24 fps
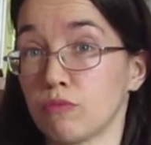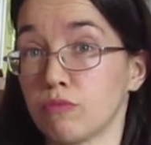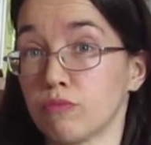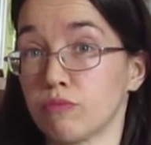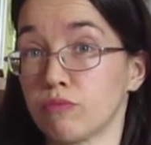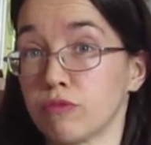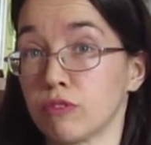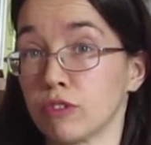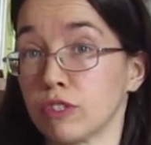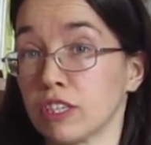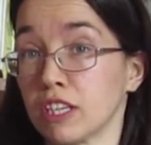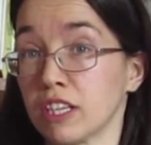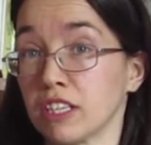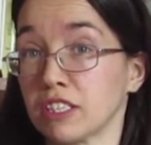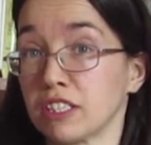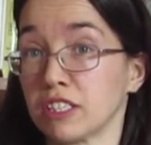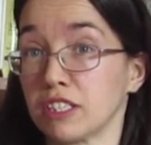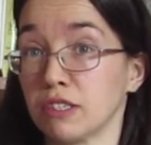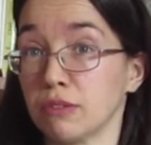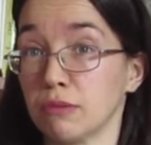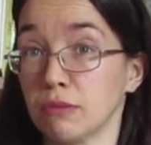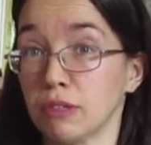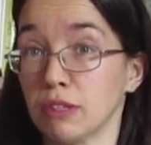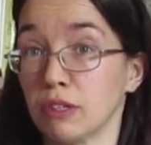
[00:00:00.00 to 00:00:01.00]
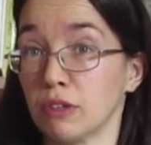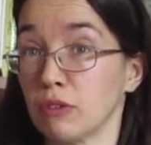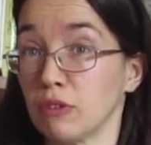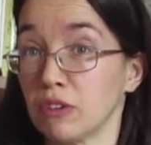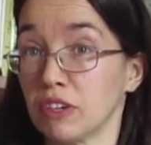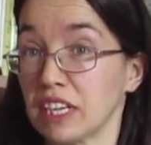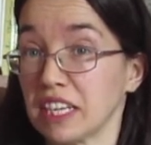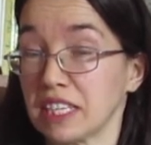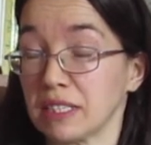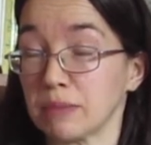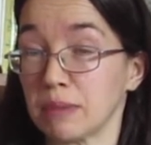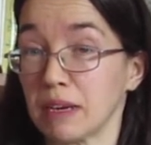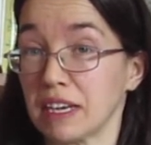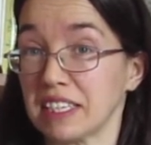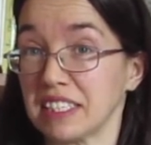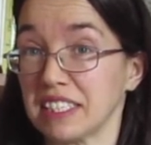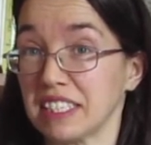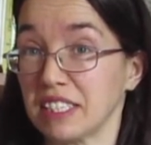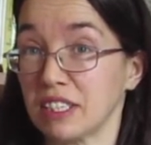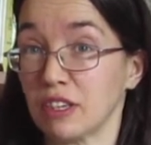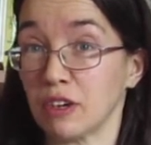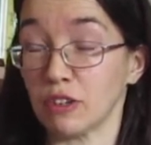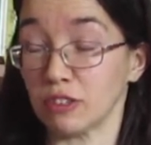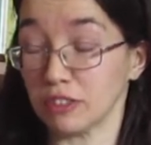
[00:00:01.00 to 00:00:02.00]
presented with
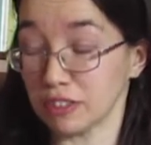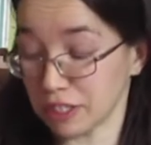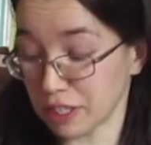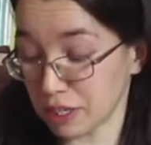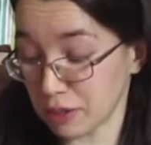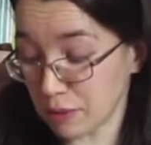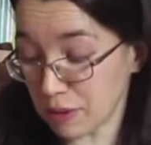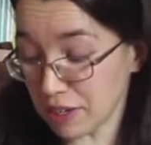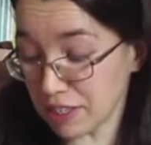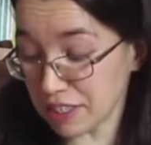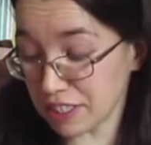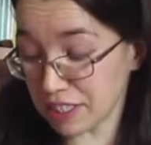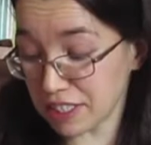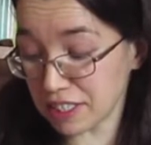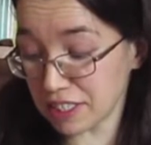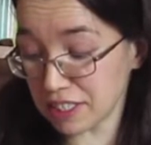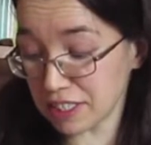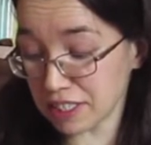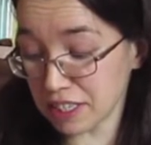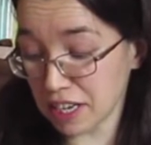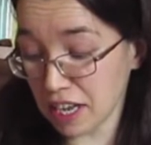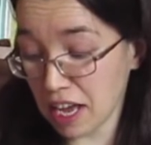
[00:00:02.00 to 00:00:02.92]
unexpected consequences.